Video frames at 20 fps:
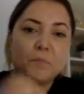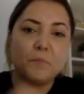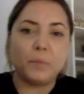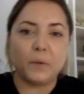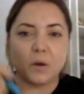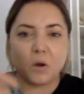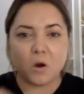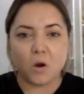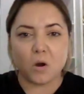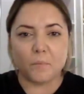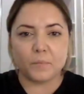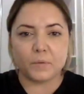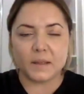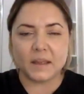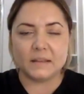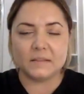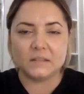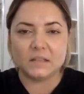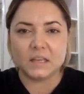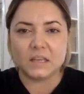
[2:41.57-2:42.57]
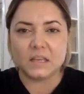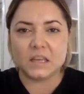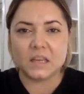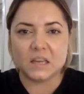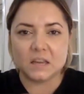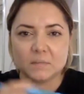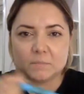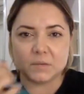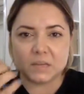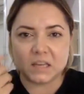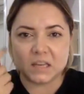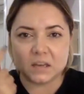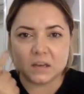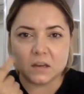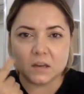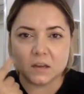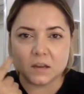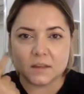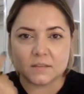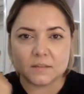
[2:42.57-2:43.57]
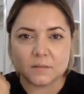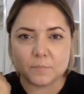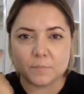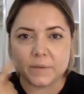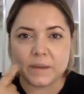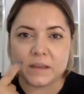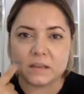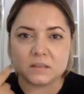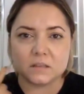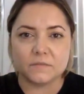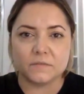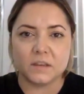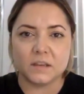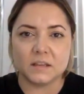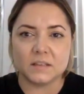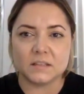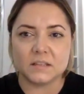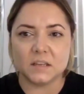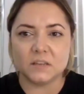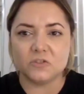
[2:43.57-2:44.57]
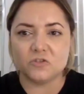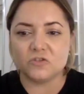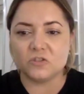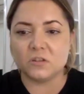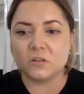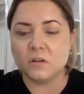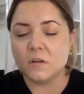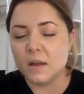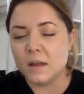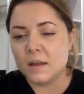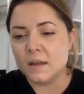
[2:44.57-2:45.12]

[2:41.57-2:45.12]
blob at the beginning, at the base of the extension.